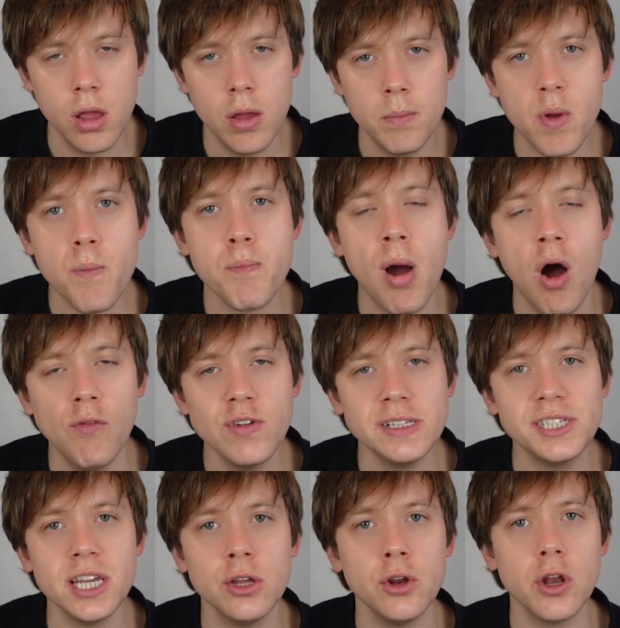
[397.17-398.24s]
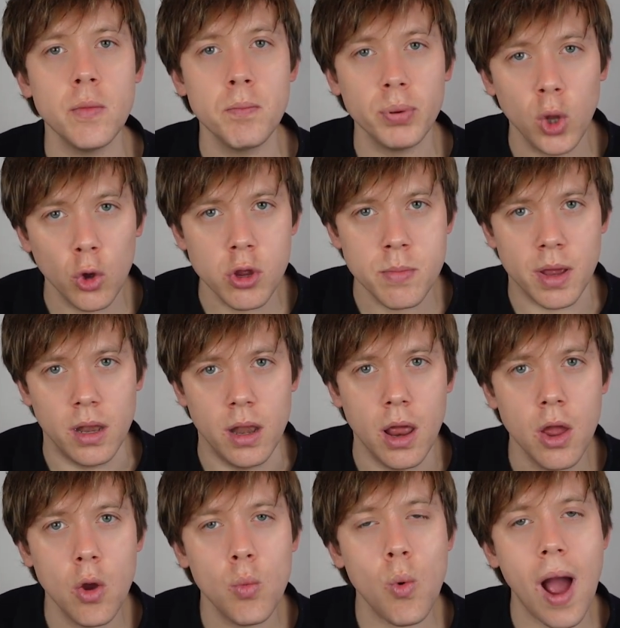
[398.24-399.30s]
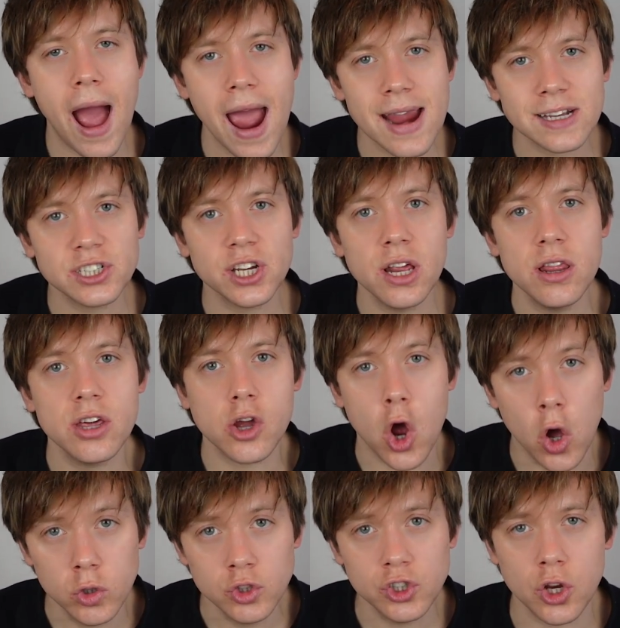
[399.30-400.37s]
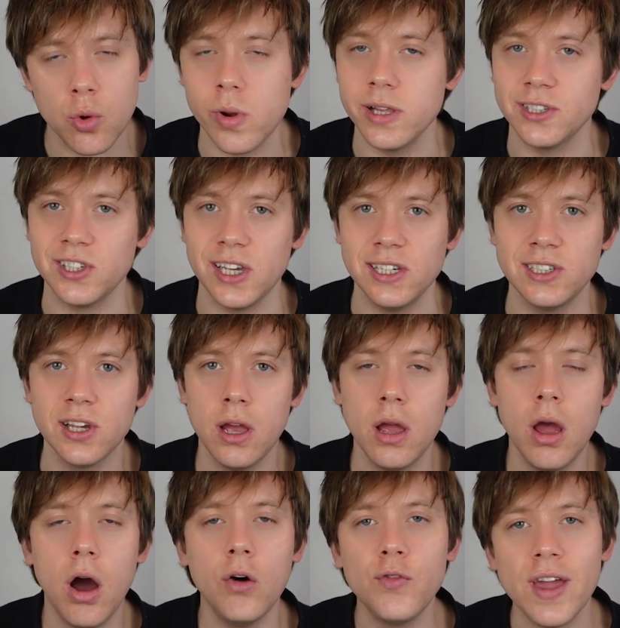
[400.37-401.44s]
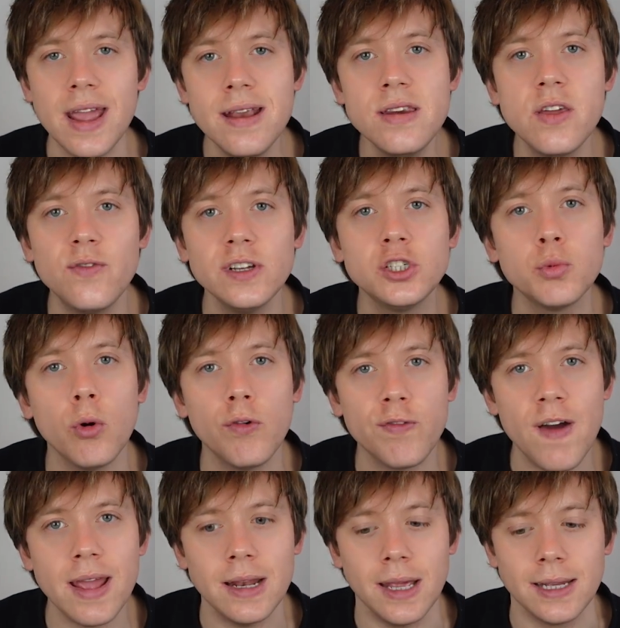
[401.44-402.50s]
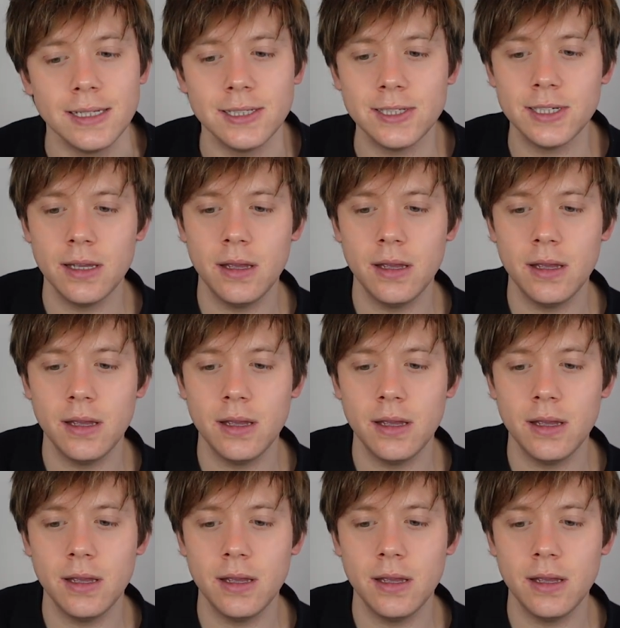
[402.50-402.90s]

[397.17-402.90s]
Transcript: but poverty and unemployment were actually the consequences of individual failings.